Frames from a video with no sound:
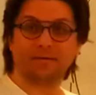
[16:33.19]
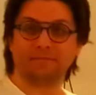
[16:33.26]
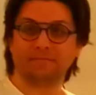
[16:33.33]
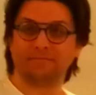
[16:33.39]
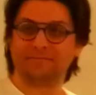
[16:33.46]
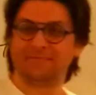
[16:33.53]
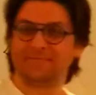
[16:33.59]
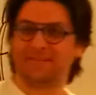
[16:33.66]

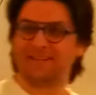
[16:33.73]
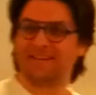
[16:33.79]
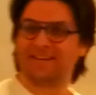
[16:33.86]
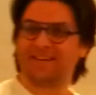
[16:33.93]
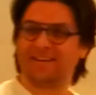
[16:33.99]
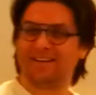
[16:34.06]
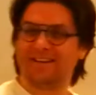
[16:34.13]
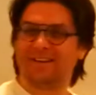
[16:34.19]
is in
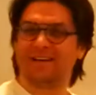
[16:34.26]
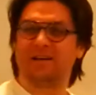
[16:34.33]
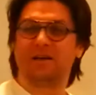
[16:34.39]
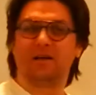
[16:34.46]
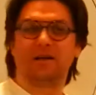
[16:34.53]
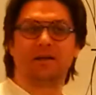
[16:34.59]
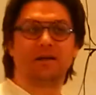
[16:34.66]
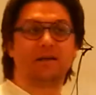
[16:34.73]
Michael
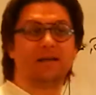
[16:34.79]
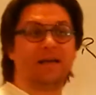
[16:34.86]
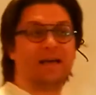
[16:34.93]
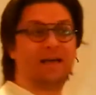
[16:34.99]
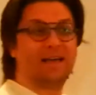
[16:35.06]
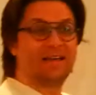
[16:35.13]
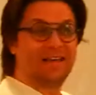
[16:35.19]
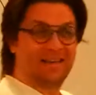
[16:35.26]
too?
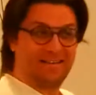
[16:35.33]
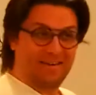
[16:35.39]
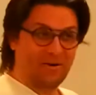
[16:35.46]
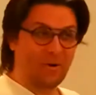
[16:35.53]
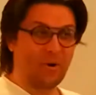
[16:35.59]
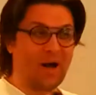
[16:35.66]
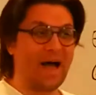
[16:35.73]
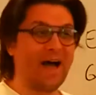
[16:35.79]

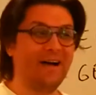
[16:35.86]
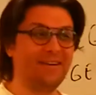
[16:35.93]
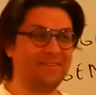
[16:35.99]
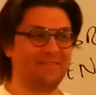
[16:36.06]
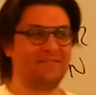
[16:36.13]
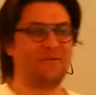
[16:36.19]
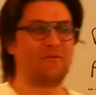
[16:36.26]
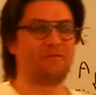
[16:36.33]
Ashes.
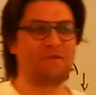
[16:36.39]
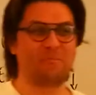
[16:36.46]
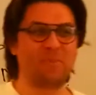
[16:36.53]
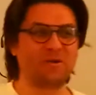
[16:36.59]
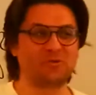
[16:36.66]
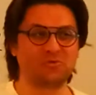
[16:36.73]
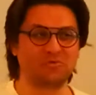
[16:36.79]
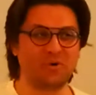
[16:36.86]
There
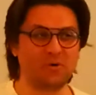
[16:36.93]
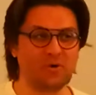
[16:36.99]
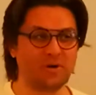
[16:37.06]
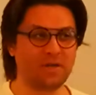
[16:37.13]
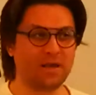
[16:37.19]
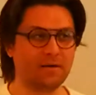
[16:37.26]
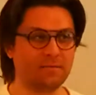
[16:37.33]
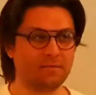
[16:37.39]
are
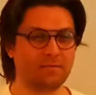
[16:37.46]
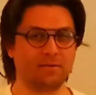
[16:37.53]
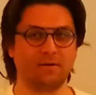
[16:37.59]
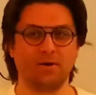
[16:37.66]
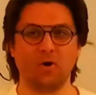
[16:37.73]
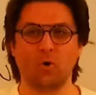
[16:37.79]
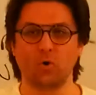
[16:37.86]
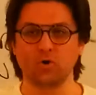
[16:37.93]
ashes in
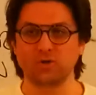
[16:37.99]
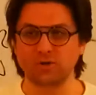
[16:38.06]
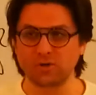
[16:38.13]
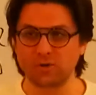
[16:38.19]
Michael.